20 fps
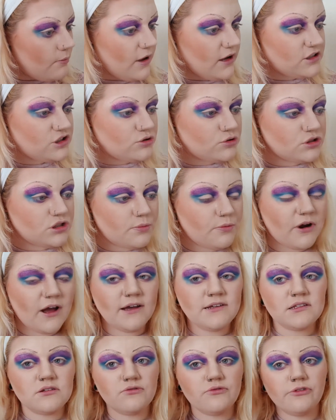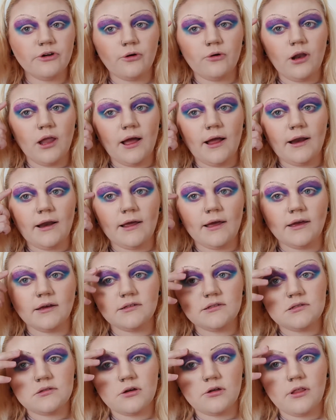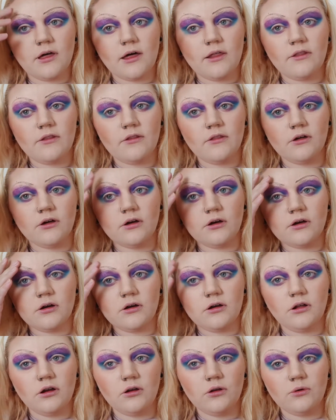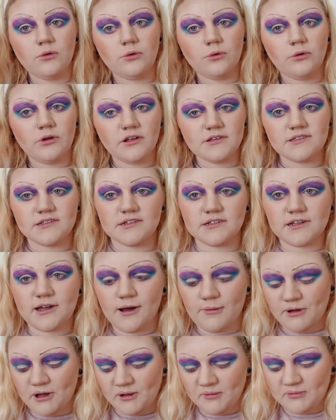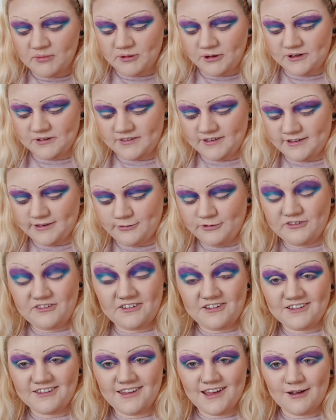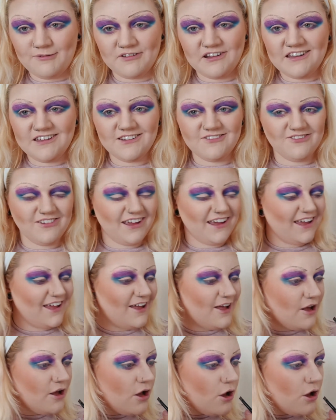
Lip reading: Make sure to press real lightly so that the glue doesn't come up, because that's what's just happened to me.